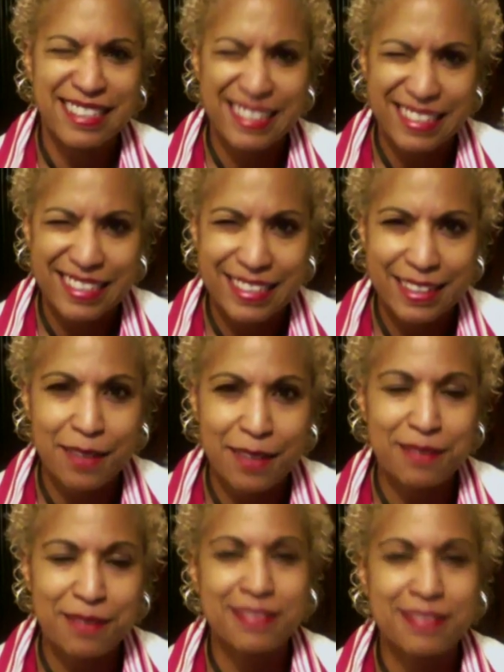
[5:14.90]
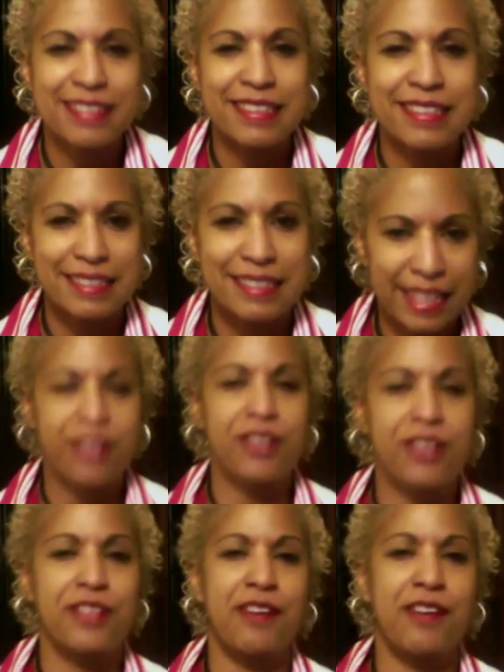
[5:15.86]
You know, take care of
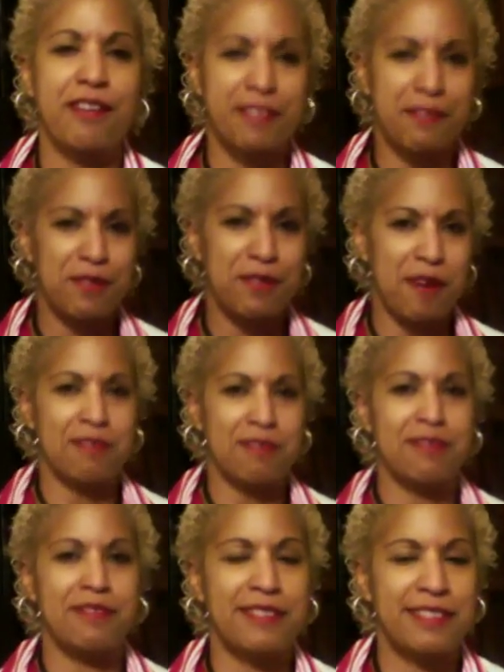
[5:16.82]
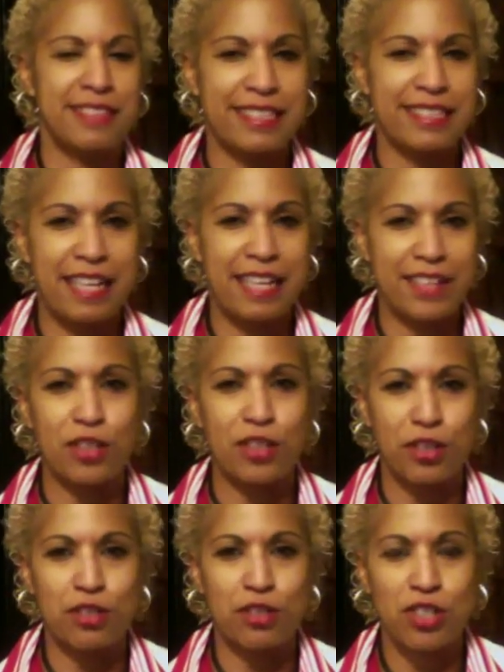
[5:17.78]
yourself, love yourself. That's a
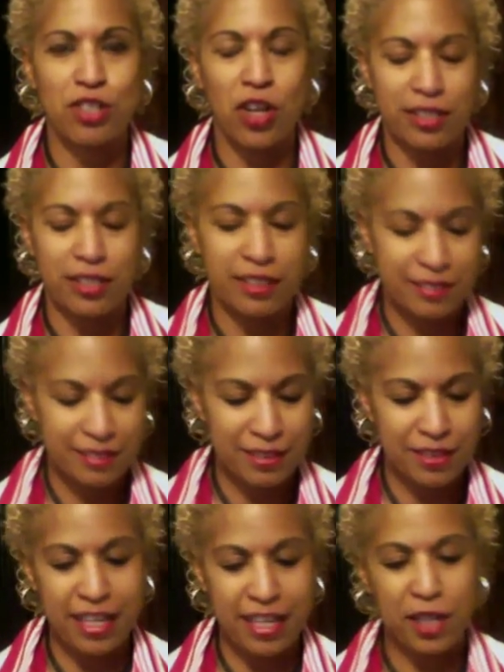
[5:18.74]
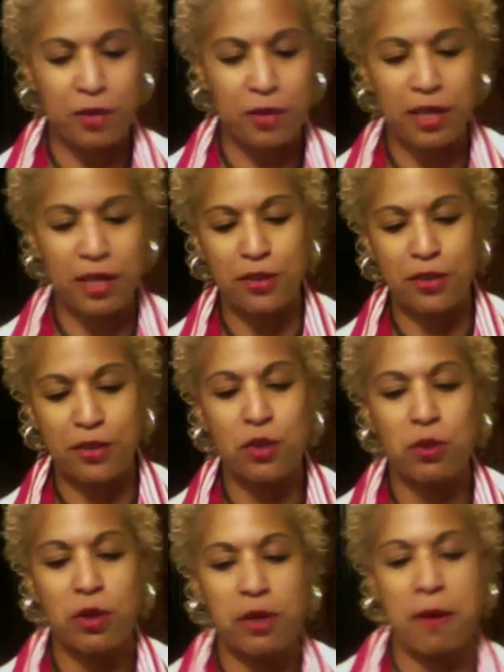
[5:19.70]
good start. Okay, here we go. Do you
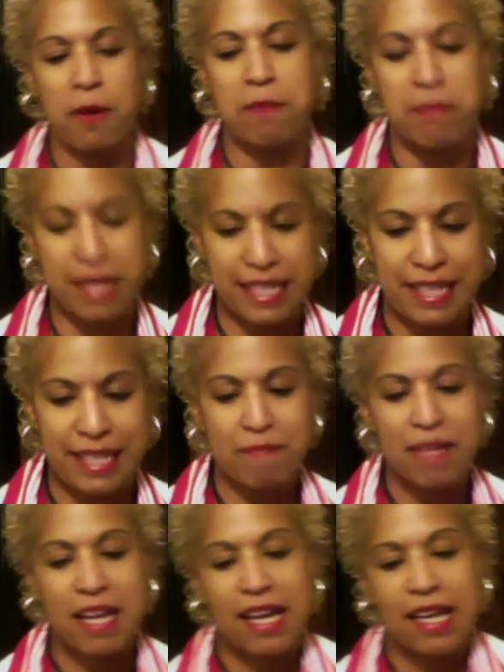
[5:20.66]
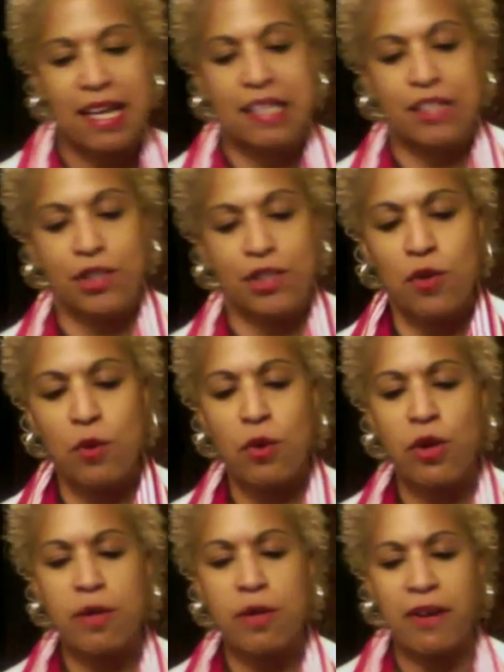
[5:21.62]
worry about money? Do you ever
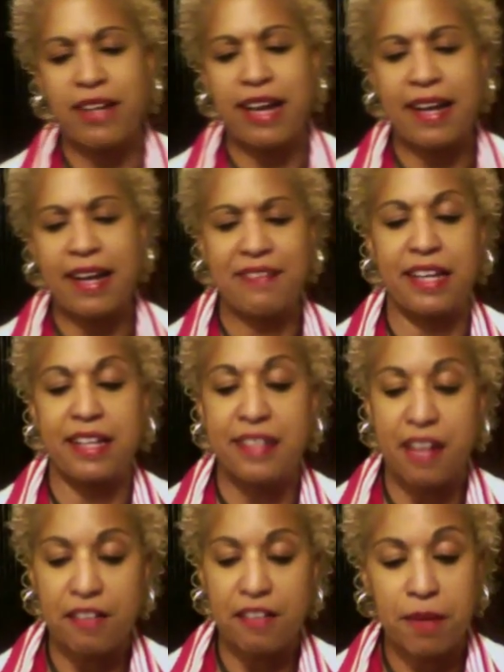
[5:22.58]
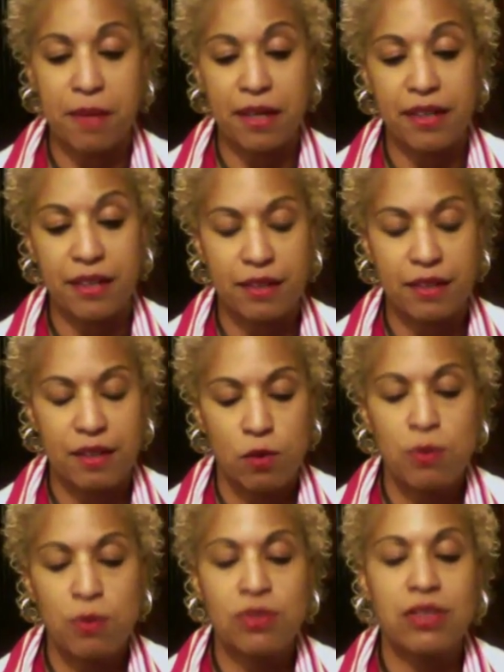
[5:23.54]
worry about not having enough money? When
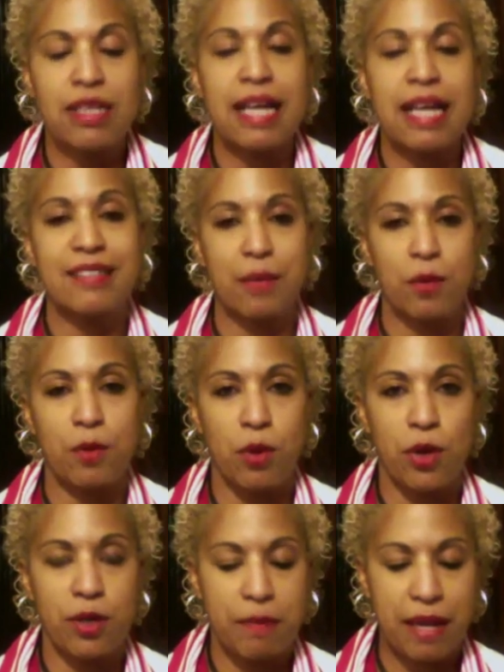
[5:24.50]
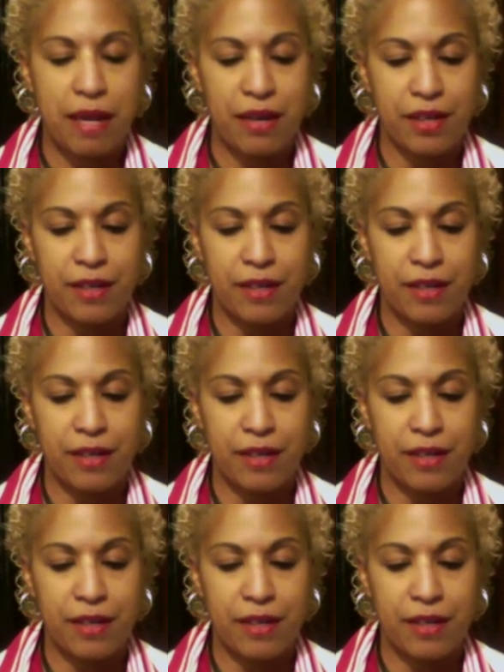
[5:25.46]
was the last time you worried about it?